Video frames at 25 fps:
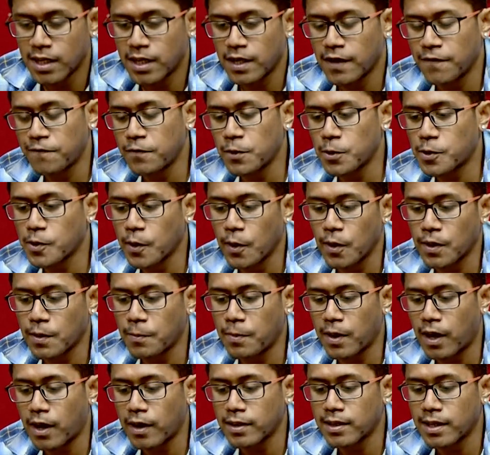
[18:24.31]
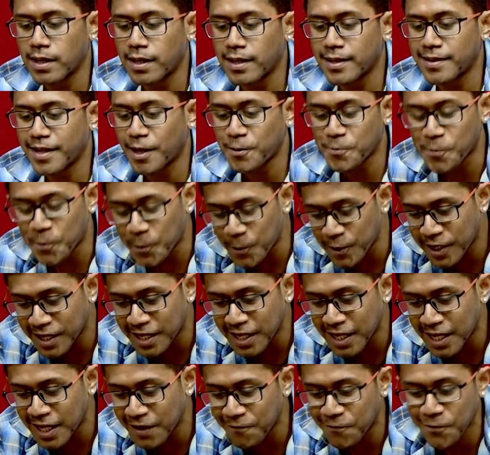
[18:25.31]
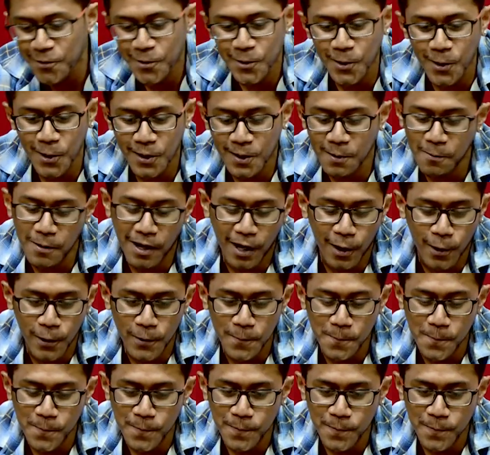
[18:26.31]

If you talk about networking, if you talk about